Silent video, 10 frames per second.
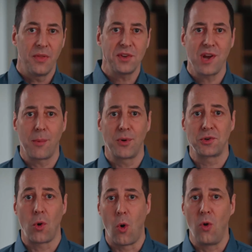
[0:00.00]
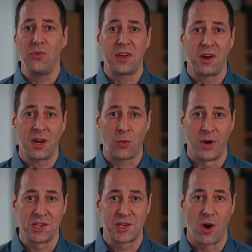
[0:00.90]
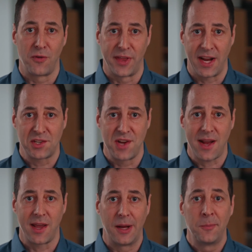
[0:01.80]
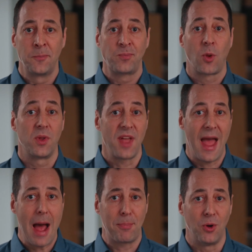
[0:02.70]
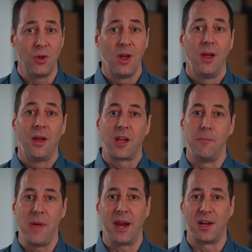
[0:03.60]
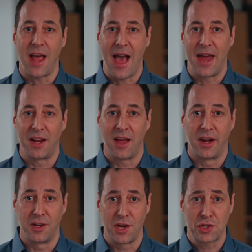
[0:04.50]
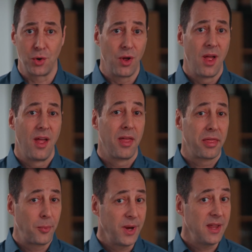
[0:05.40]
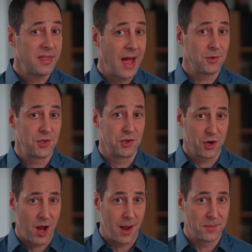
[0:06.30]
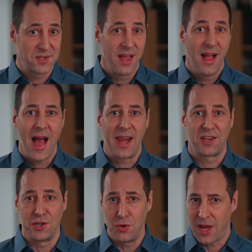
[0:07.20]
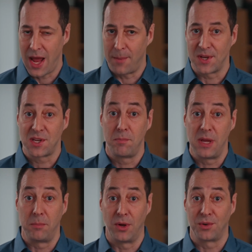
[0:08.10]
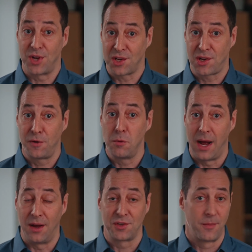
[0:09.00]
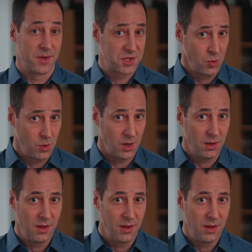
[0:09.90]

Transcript: This number is only going to increase over the next decade, with Apple committing to adding an additional 3,000 jobs at its new campus being built just a few miles from the school.